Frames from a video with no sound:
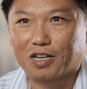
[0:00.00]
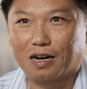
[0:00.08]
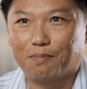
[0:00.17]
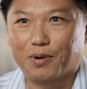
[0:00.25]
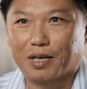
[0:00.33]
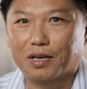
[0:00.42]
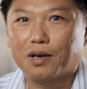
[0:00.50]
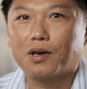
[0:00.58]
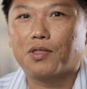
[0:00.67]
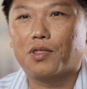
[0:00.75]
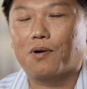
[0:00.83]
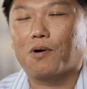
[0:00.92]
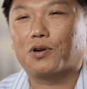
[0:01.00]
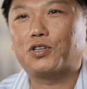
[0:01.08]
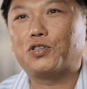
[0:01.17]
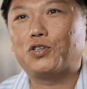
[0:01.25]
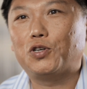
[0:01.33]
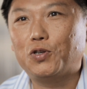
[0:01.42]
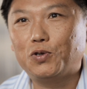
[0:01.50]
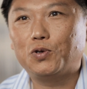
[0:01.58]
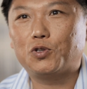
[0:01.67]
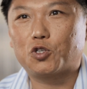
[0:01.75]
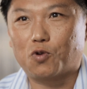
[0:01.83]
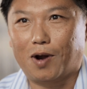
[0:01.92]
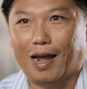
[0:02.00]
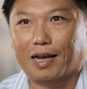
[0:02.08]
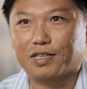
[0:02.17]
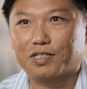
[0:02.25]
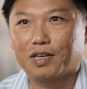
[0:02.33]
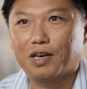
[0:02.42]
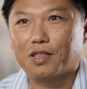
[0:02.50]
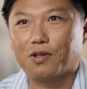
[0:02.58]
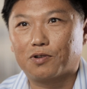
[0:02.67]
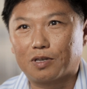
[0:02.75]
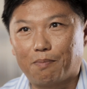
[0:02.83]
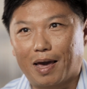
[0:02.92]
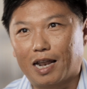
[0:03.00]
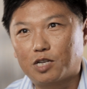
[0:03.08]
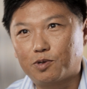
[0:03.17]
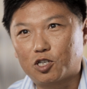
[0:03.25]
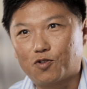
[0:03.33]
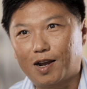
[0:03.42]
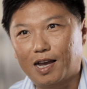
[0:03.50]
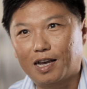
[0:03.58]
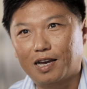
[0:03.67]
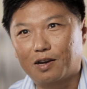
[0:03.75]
company, there are two tracks. There's a management track,